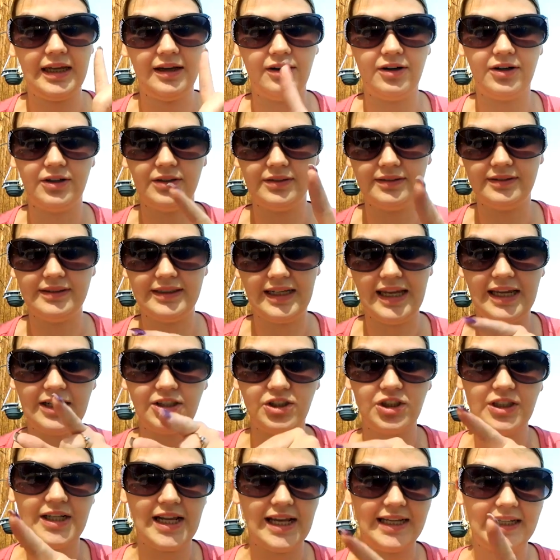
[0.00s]
or
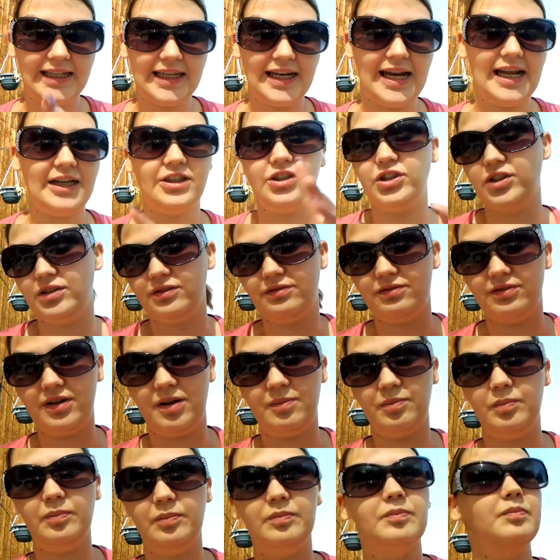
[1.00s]
internet connection
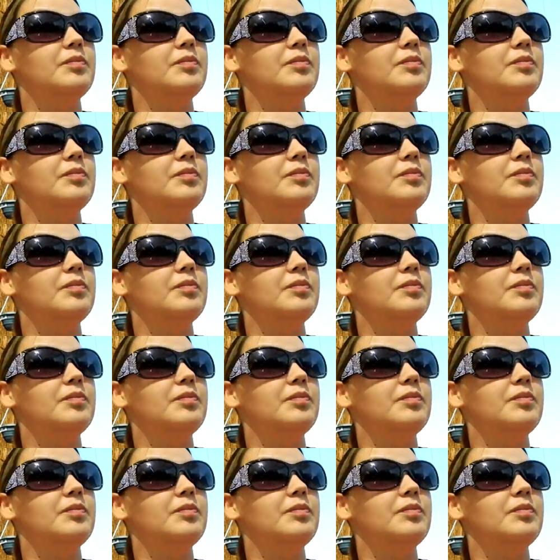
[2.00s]
from